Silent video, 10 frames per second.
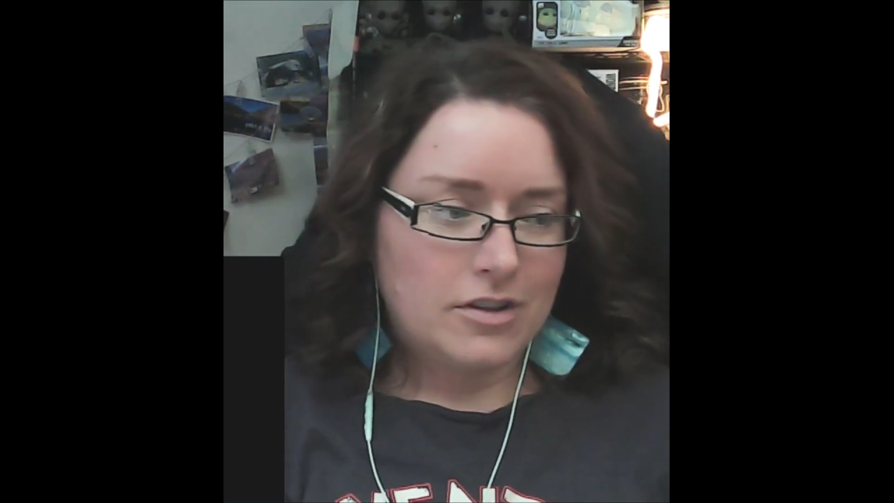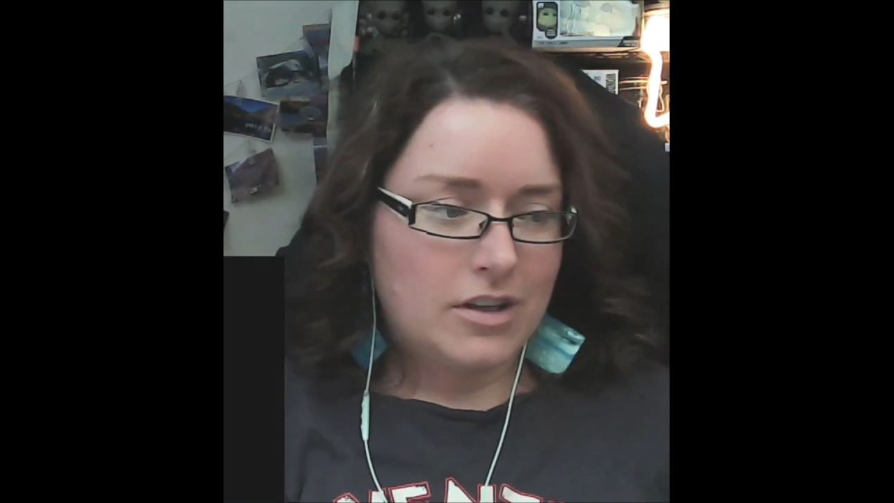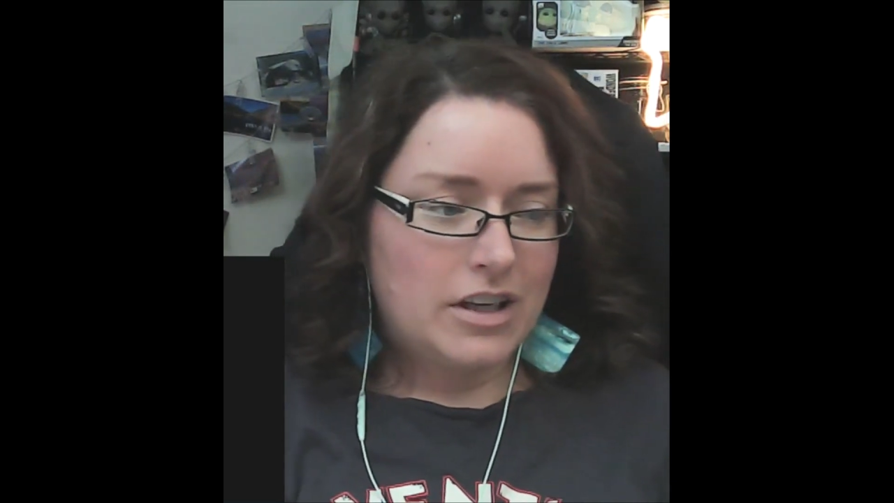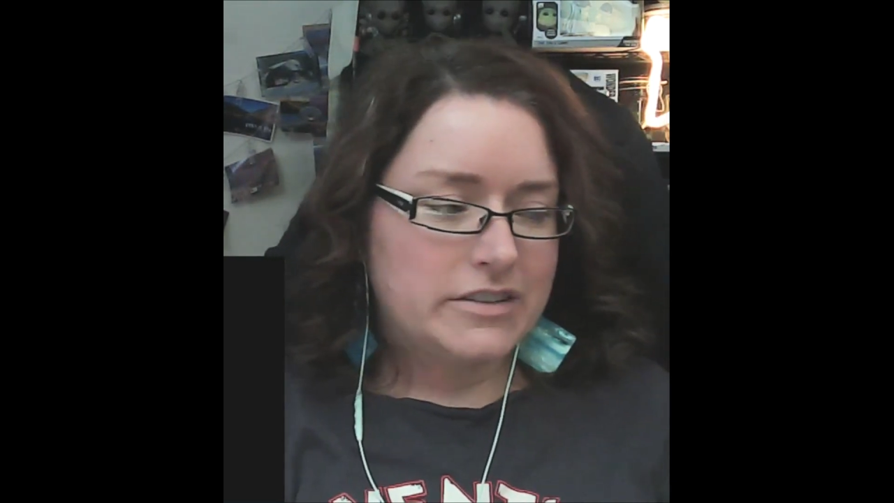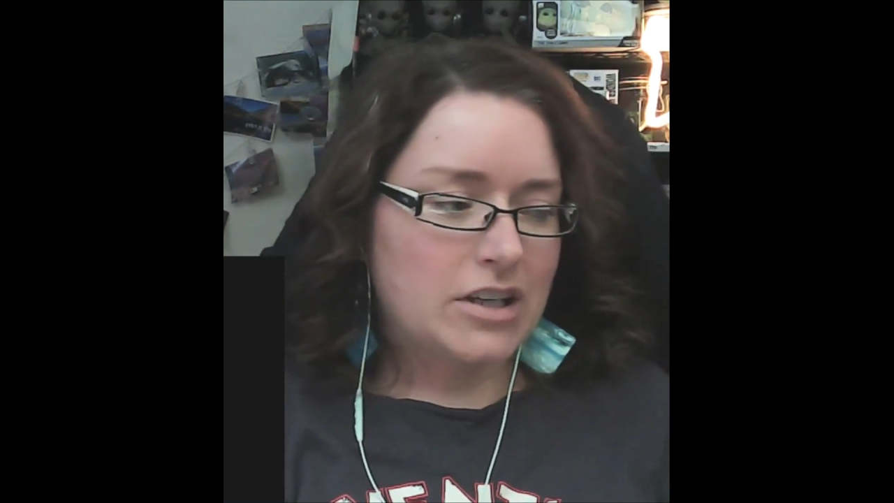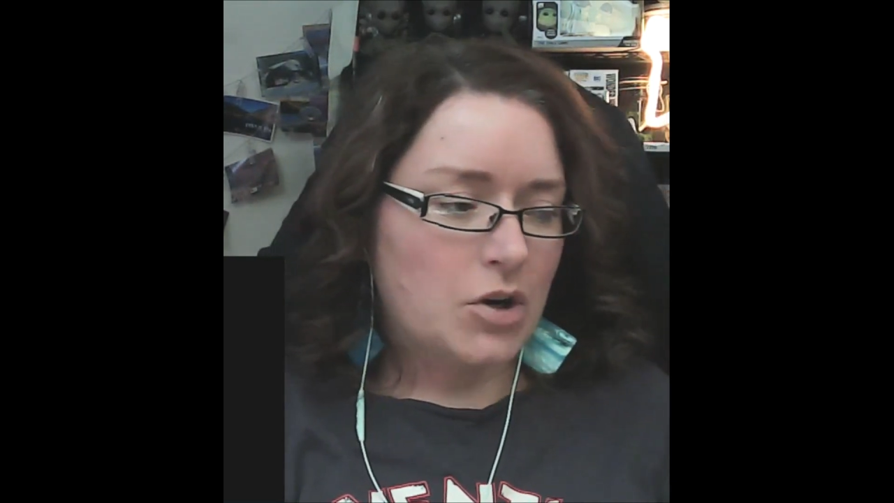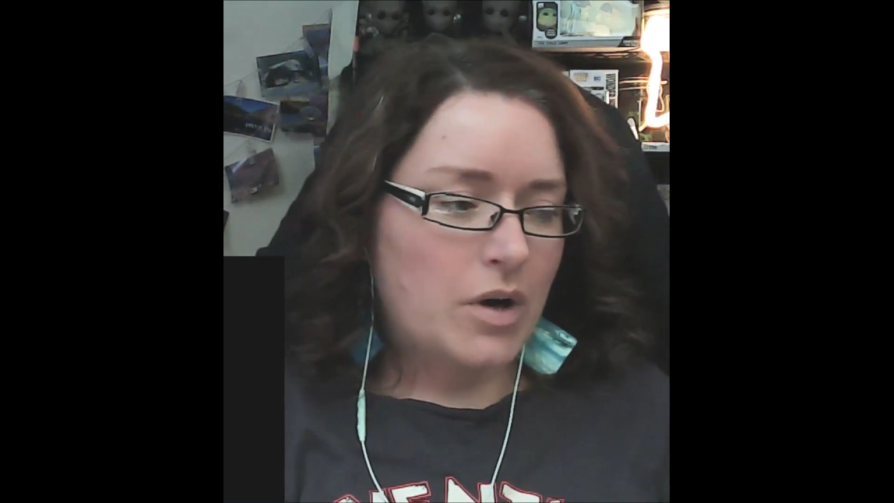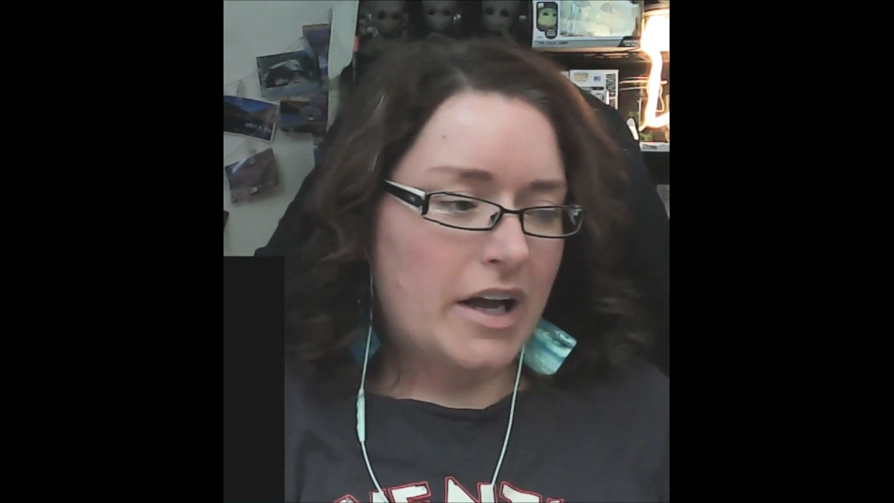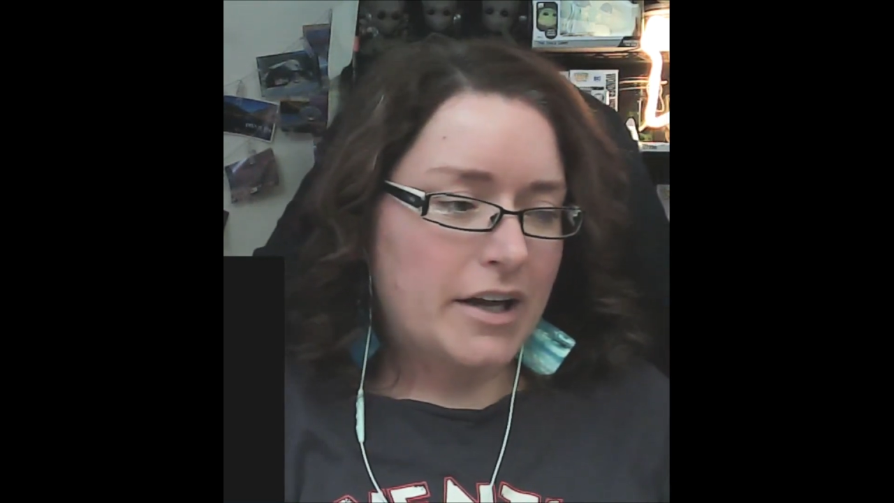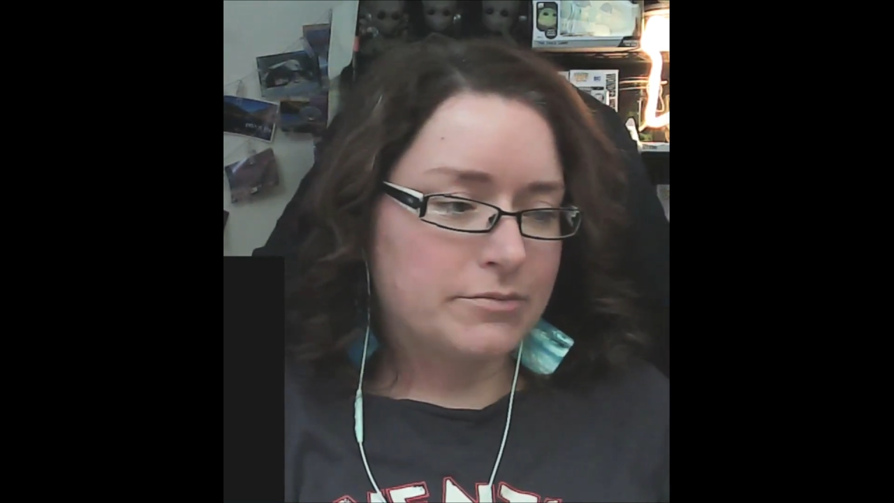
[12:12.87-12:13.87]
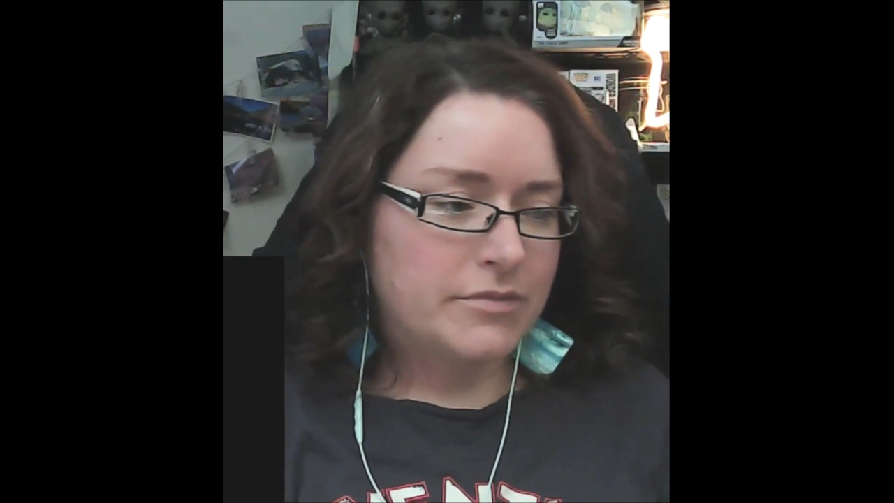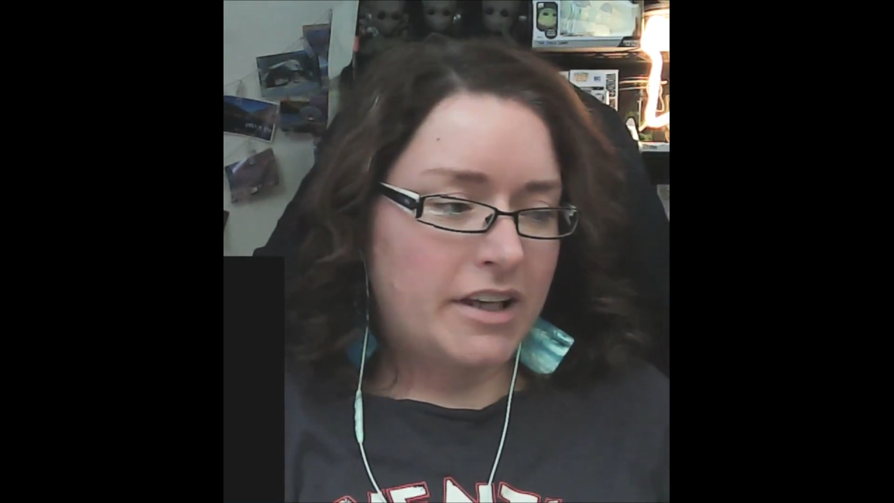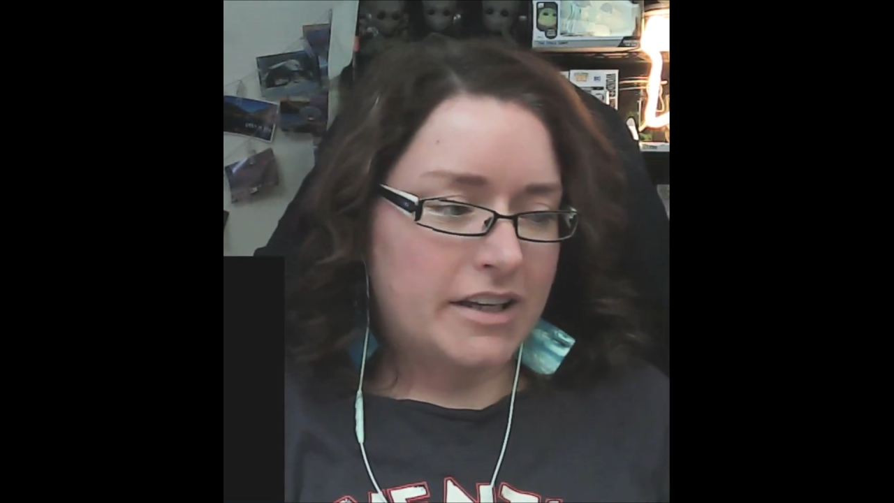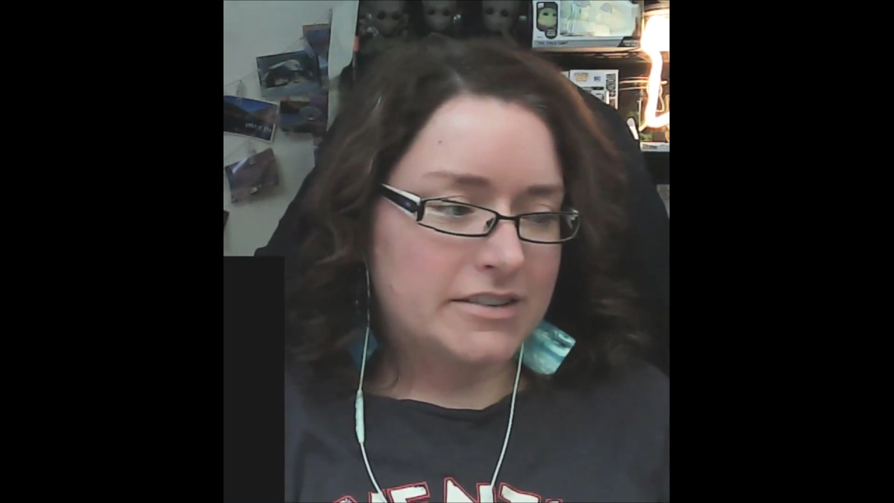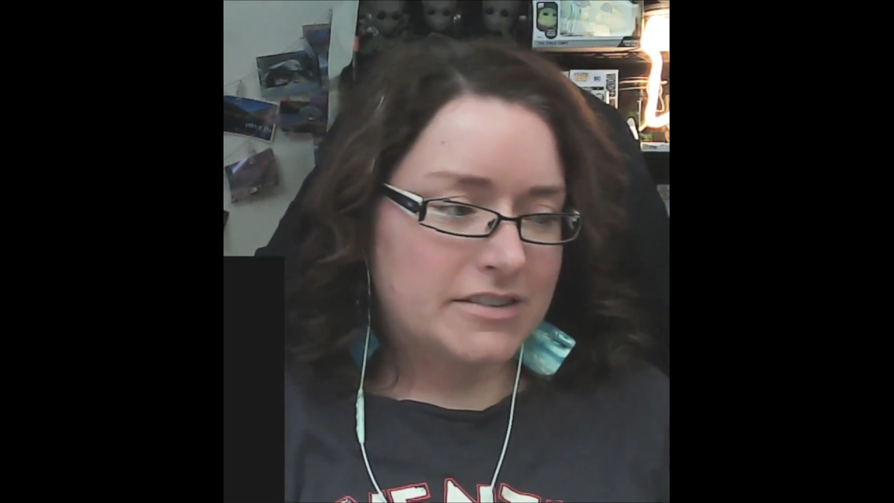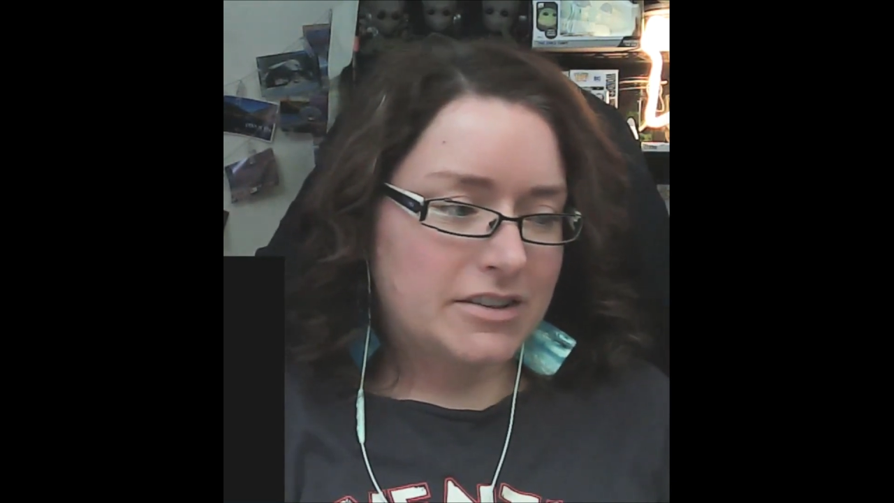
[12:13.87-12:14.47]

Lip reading: So yes,